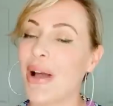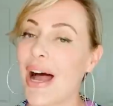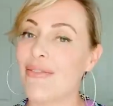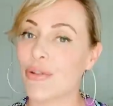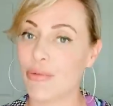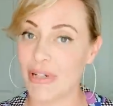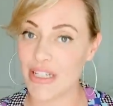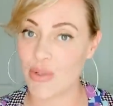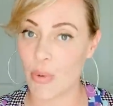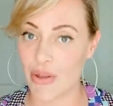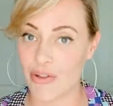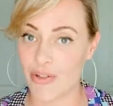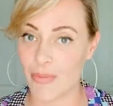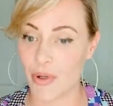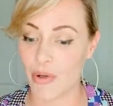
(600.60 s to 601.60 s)
have a reese
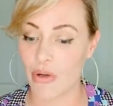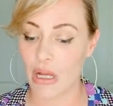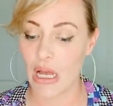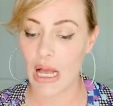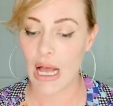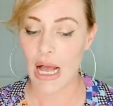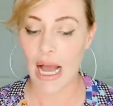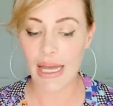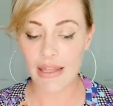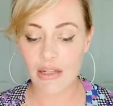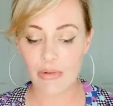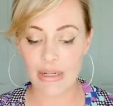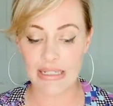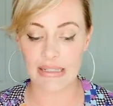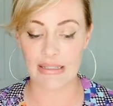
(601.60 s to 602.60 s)
witherspoon i think
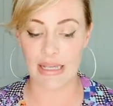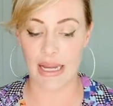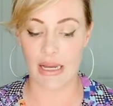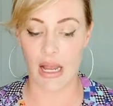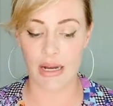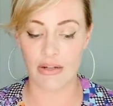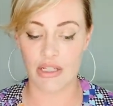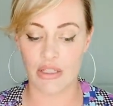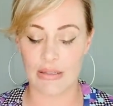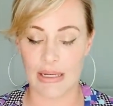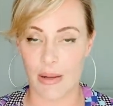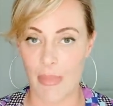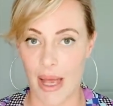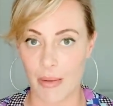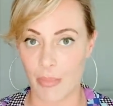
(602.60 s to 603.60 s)
reese is like i don't think she's like
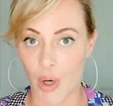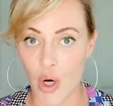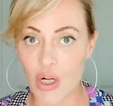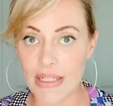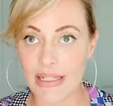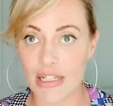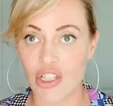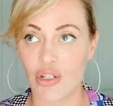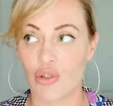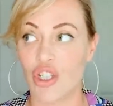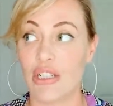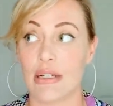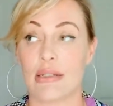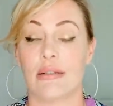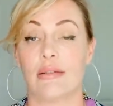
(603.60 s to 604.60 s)
a bad person you know she
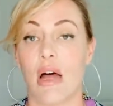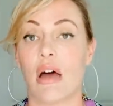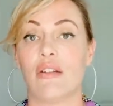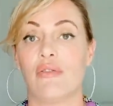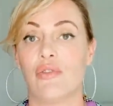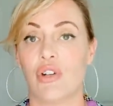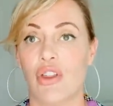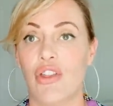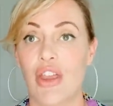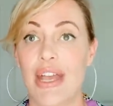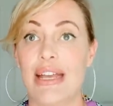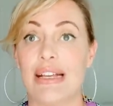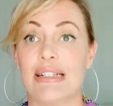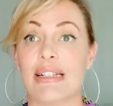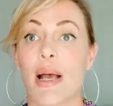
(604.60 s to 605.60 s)
does a lot of good
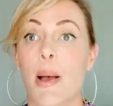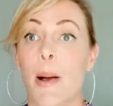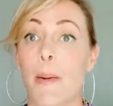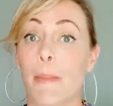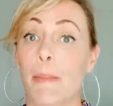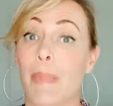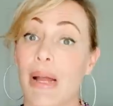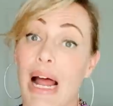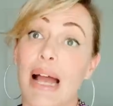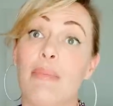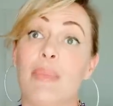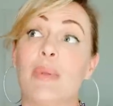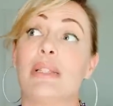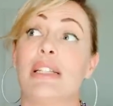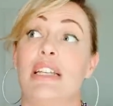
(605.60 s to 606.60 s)
things but i
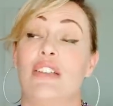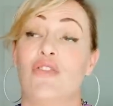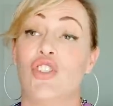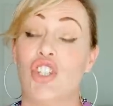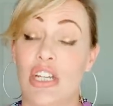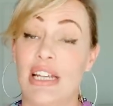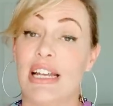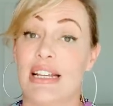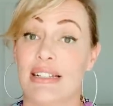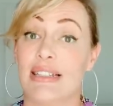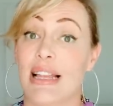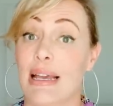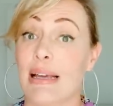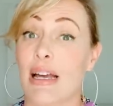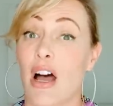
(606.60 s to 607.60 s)
believe she is
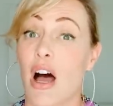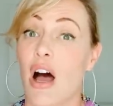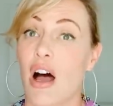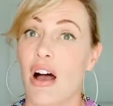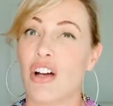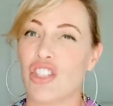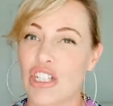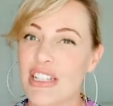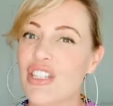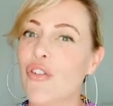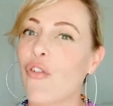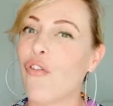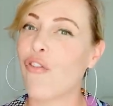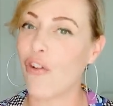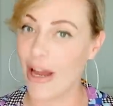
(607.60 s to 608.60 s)
like she's the
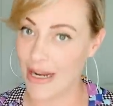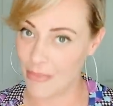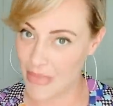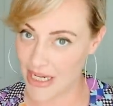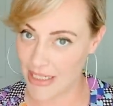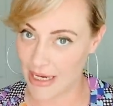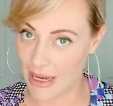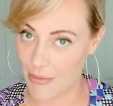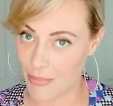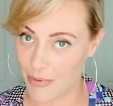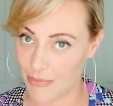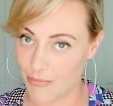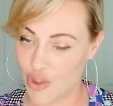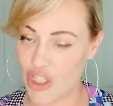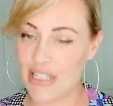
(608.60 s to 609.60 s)
frenemy type
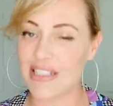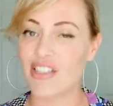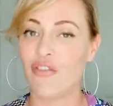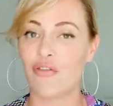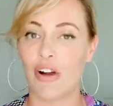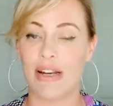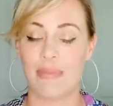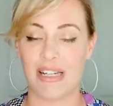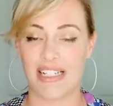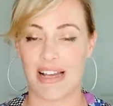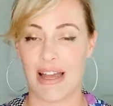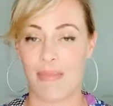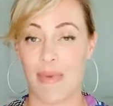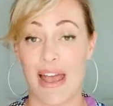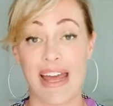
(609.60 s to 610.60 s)
she's the frenemy
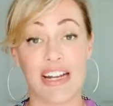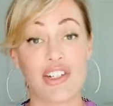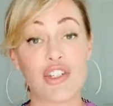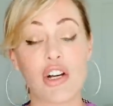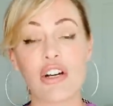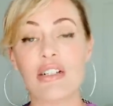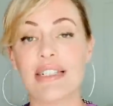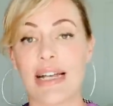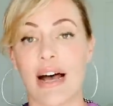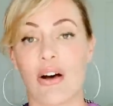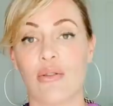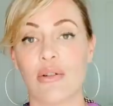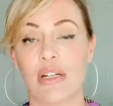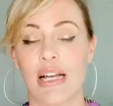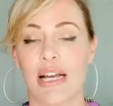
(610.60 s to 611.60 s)
type and it turns
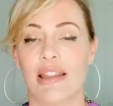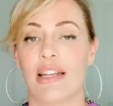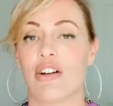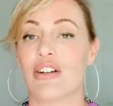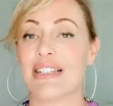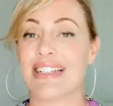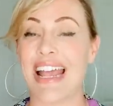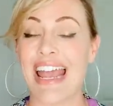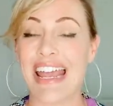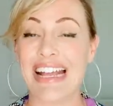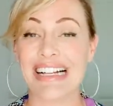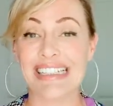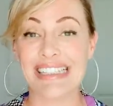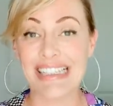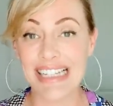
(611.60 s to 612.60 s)
out there is a
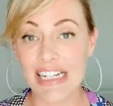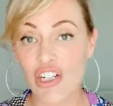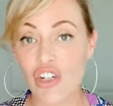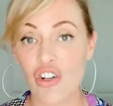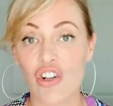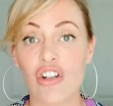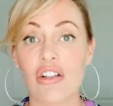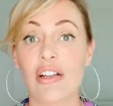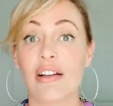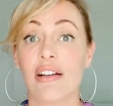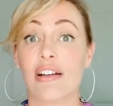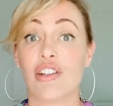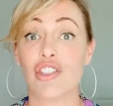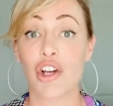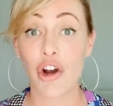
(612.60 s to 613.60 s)
clinical
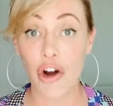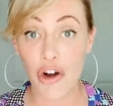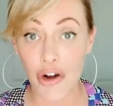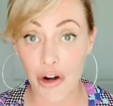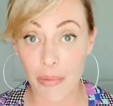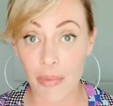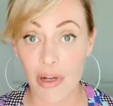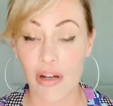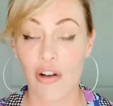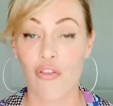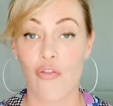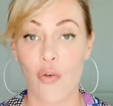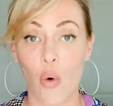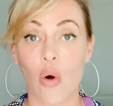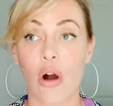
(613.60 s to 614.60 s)
term
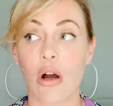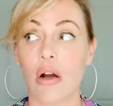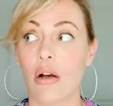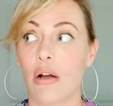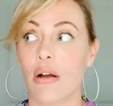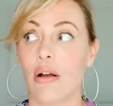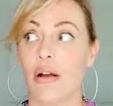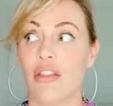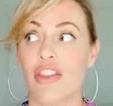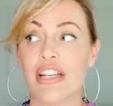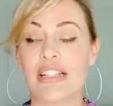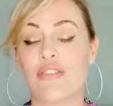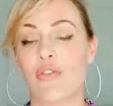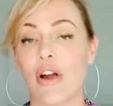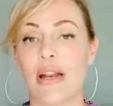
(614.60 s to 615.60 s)
for
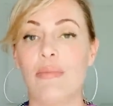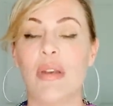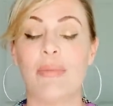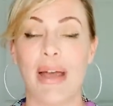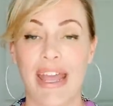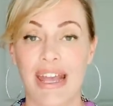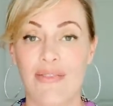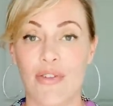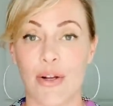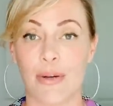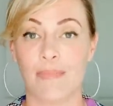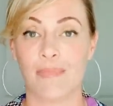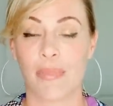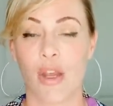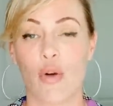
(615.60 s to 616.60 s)
this frenemy behavior,
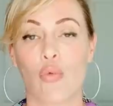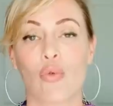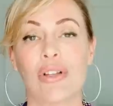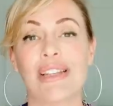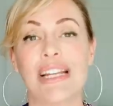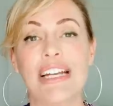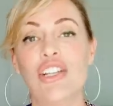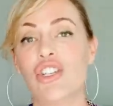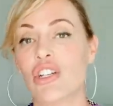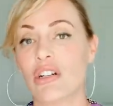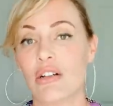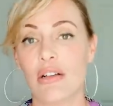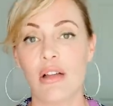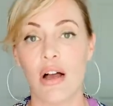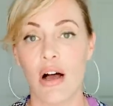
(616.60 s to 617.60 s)

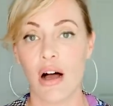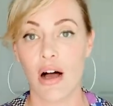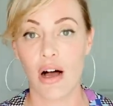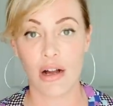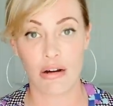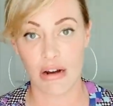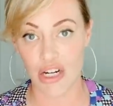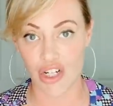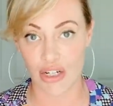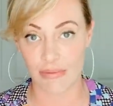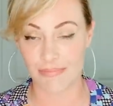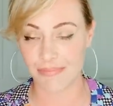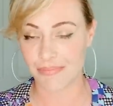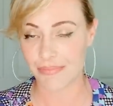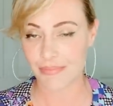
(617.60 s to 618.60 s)
relational
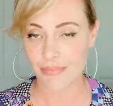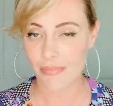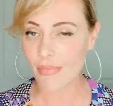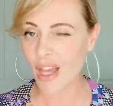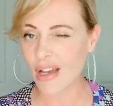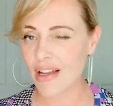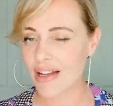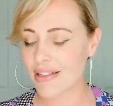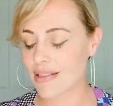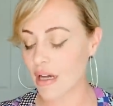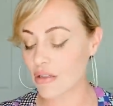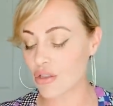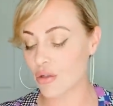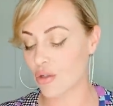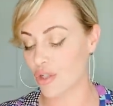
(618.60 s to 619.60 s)
aggression.
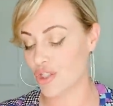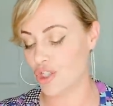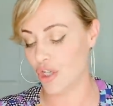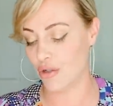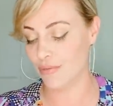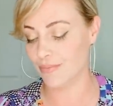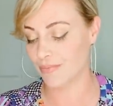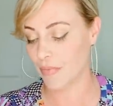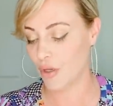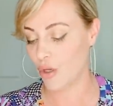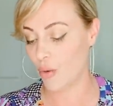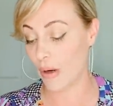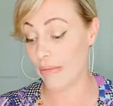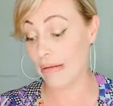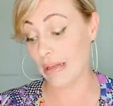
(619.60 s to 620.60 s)
Dr. Laura Choate,
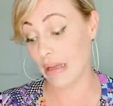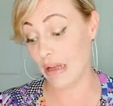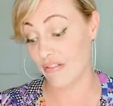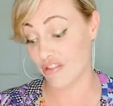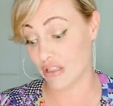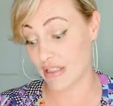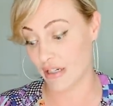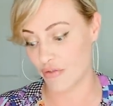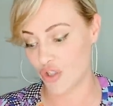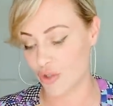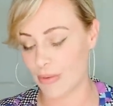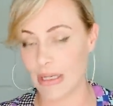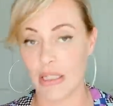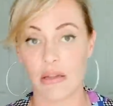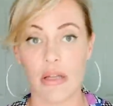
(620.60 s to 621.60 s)
who I read a lot of her stuff, she's
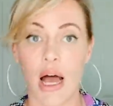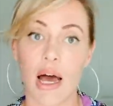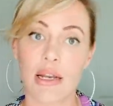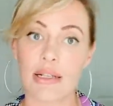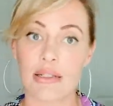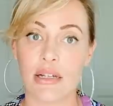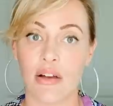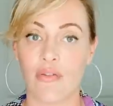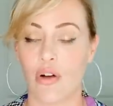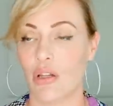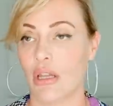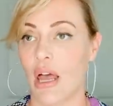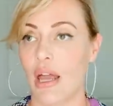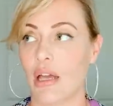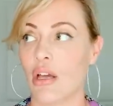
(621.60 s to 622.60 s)
written a lot of stuff
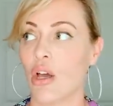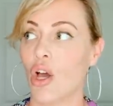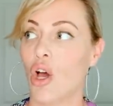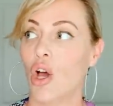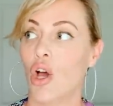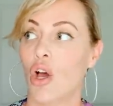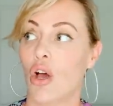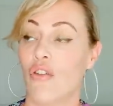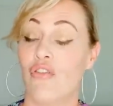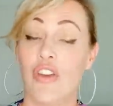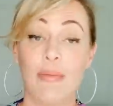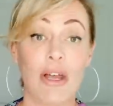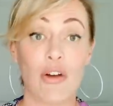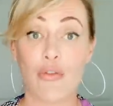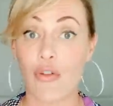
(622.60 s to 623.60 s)
on like
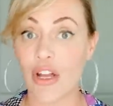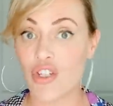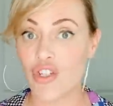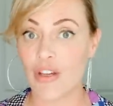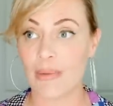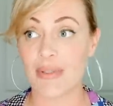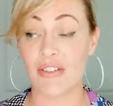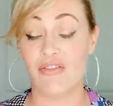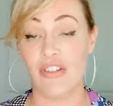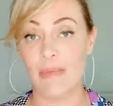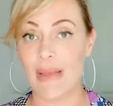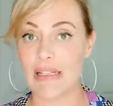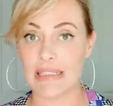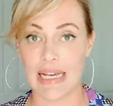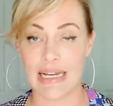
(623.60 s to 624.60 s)
female friendships and
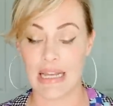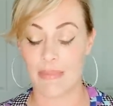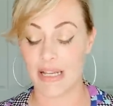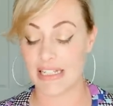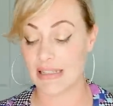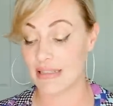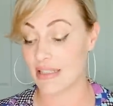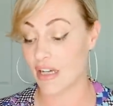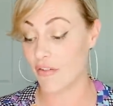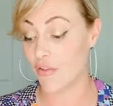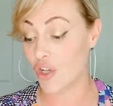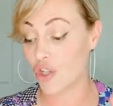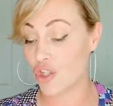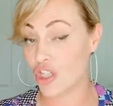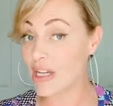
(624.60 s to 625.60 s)
female dynamics and stuff.
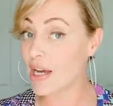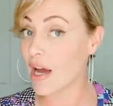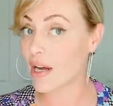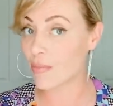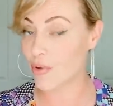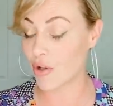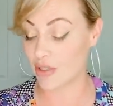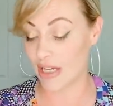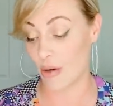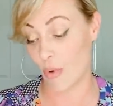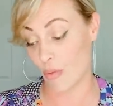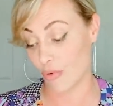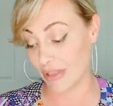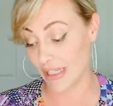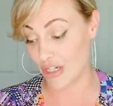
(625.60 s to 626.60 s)
She kind of broke down
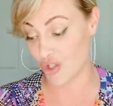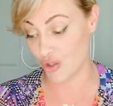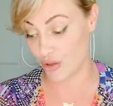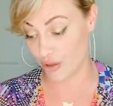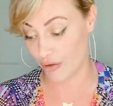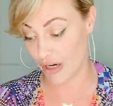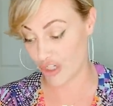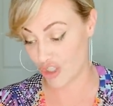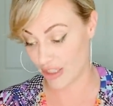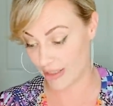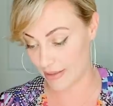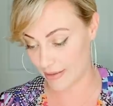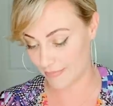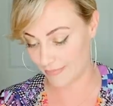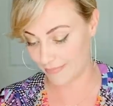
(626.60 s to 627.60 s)
what relational aggression
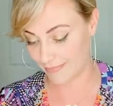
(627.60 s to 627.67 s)
is.